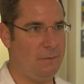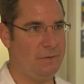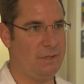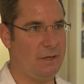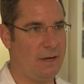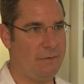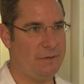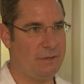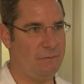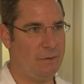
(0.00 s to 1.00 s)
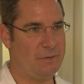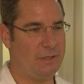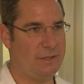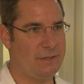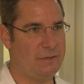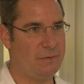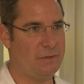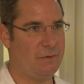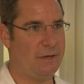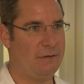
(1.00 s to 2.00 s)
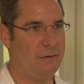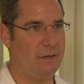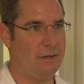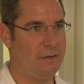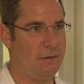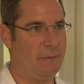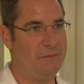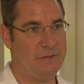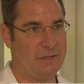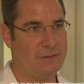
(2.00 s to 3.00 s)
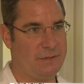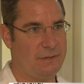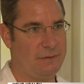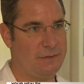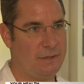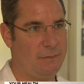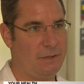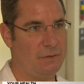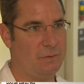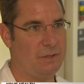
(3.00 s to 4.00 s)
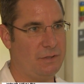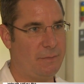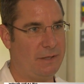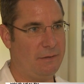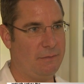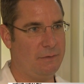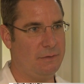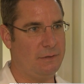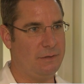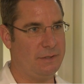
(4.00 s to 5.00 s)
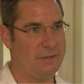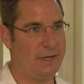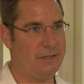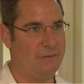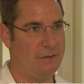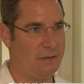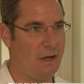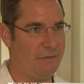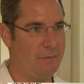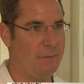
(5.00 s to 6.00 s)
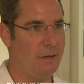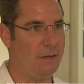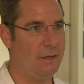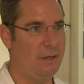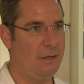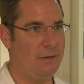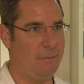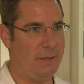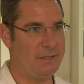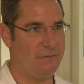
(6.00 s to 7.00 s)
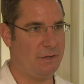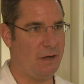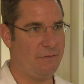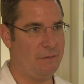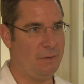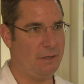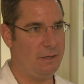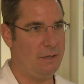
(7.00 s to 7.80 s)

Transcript: He was at a high risk of rupture because his was around uh, above six centimeters, which is about the, the size of a coffee mug, the base of a coffee mug.